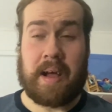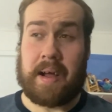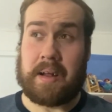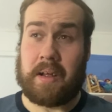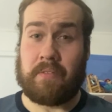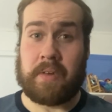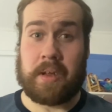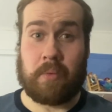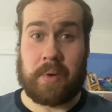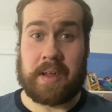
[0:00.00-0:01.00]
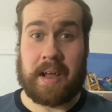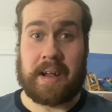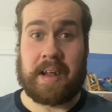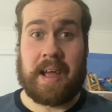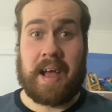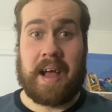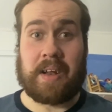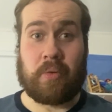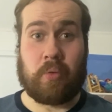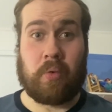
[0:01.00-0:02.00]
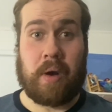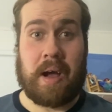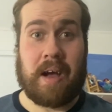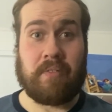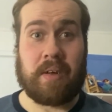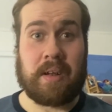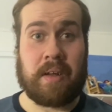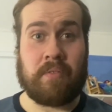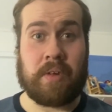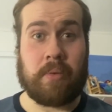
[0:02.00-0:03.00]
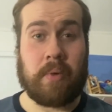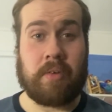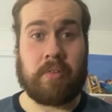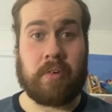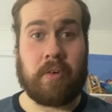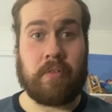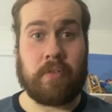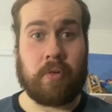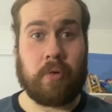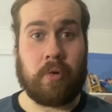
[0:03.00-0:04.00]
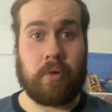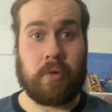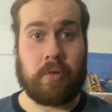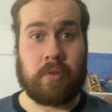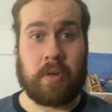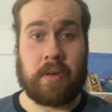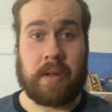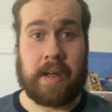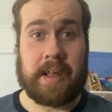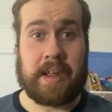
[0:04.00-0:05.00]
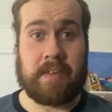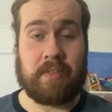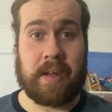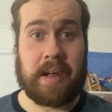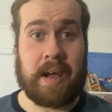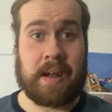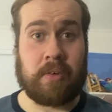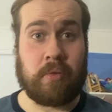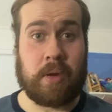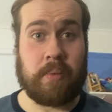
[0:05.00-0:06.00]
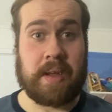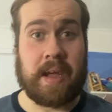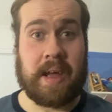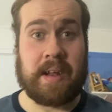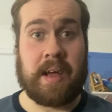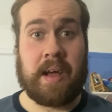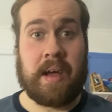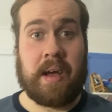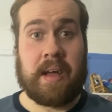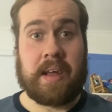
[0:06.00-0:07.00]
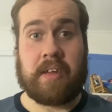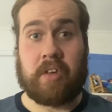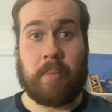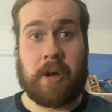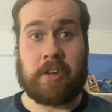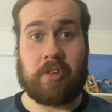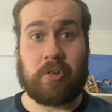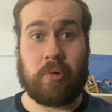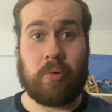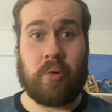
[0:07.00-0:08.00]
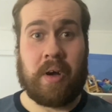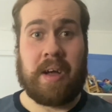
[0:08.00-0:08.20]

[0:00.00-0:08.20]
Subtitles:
a lovely weekend, and it will have a lovely rest of your Sunday evening and a great week ahead. Kids get back to school,